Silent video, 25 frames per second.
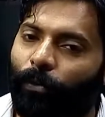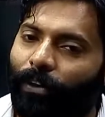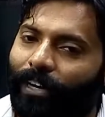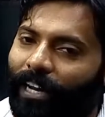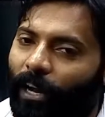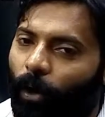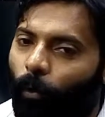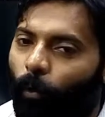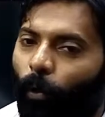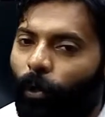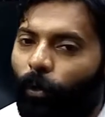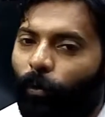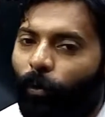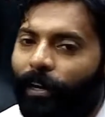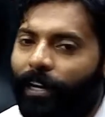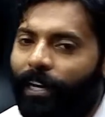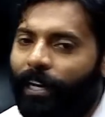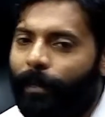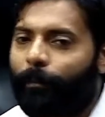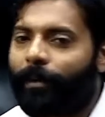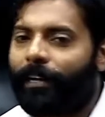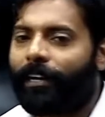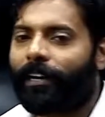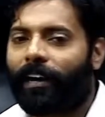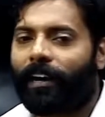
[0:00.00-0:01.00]
tower
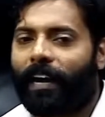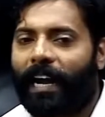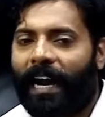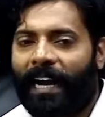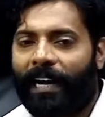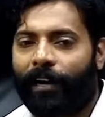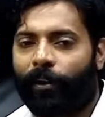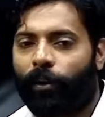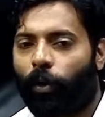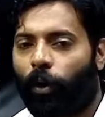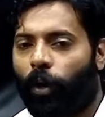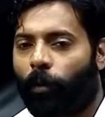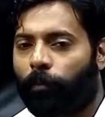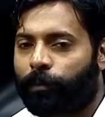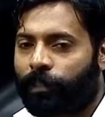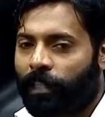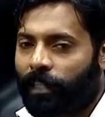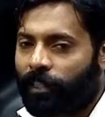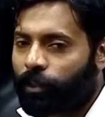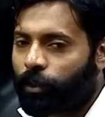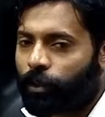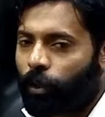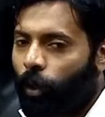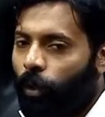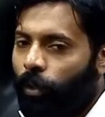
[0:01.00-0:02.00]
20-meter high drops a
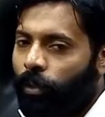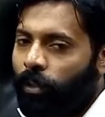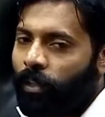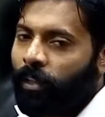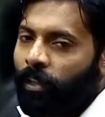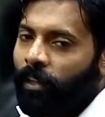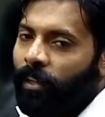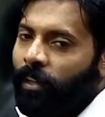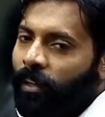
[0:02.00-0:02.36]
stone.